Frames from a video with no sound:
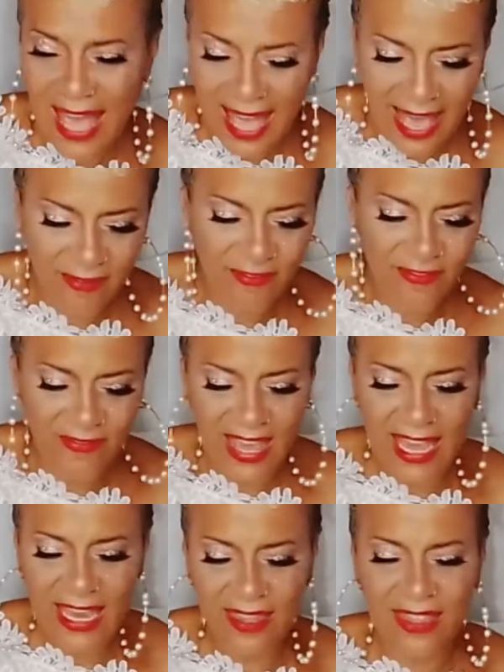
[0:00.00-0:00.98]
Have
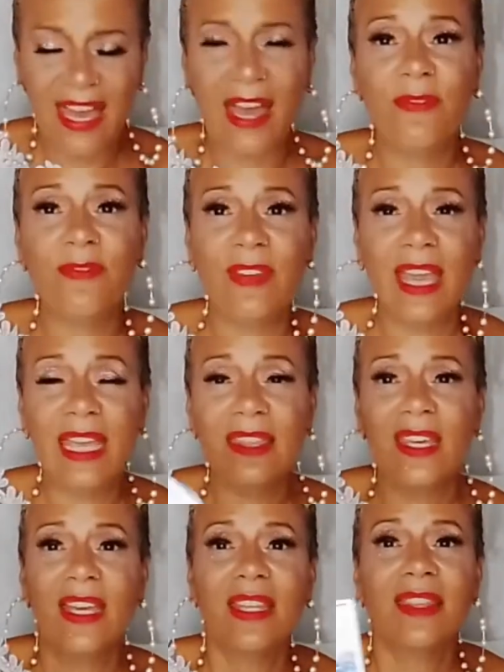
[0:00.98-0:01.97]
faith, have faith
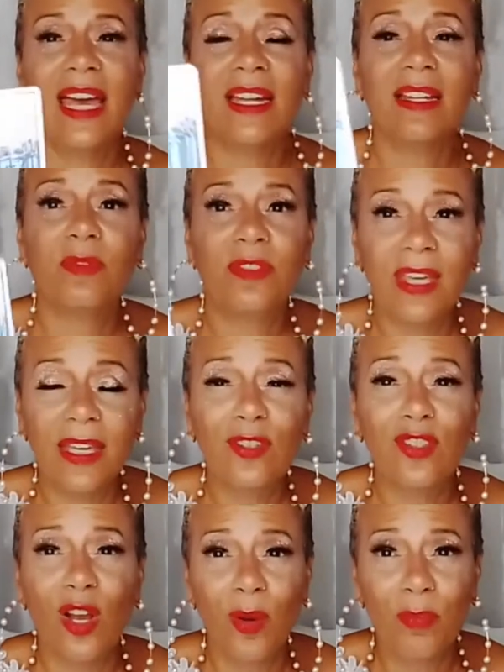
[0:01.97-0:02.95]
that
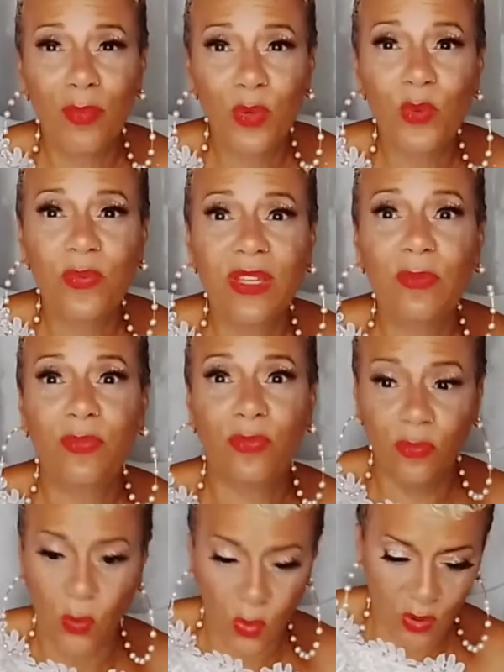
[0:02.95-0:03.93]
things are moving
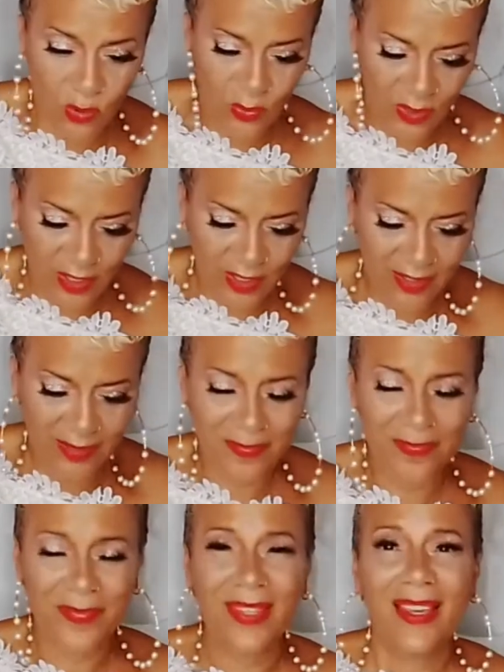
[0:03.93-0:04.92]
forward.
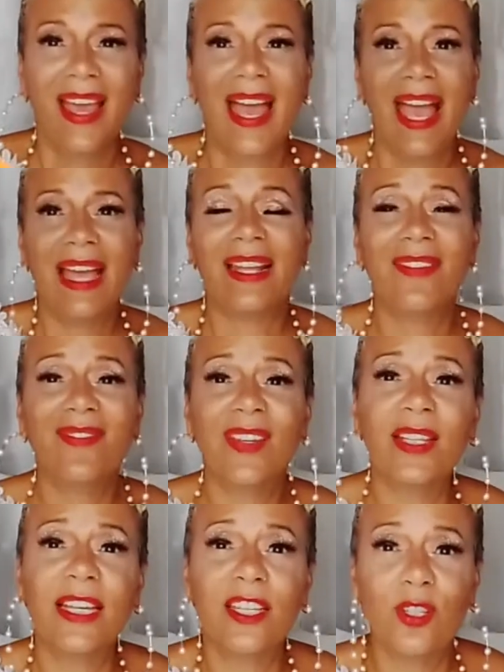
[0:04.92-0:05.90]
And I
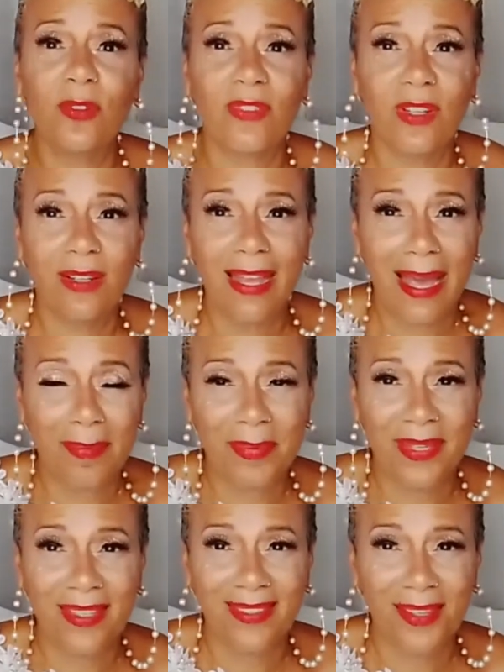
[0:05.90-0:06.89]
feel like you're very
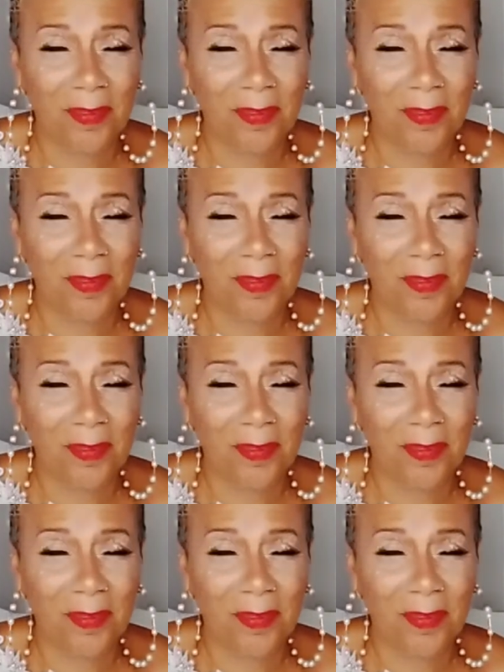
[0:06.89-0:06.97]
happy.